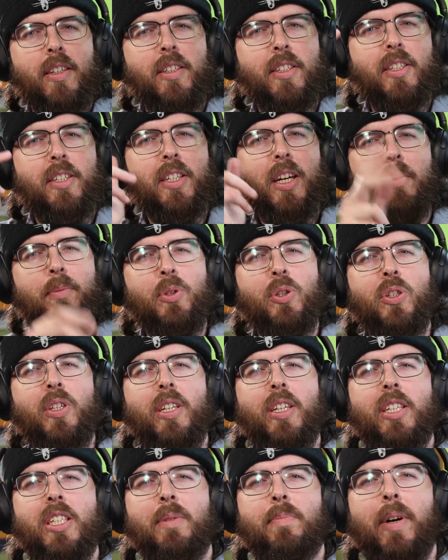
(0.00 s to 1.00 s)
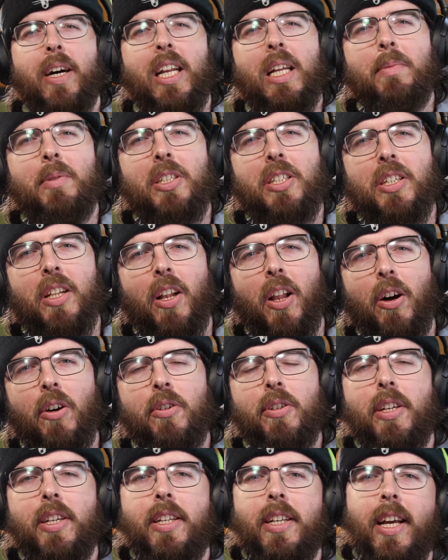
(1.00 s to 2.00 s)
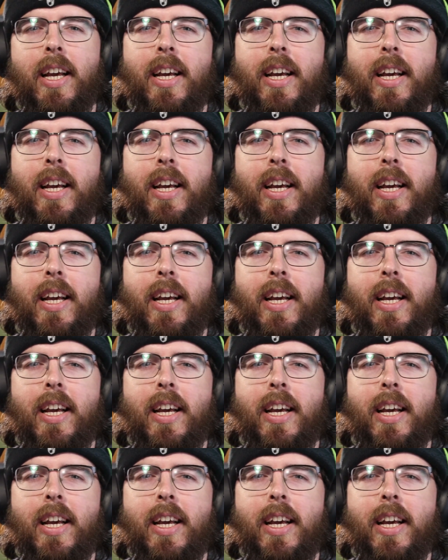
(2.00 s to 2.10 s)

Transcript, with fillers: Sup shredders, my name is Logan,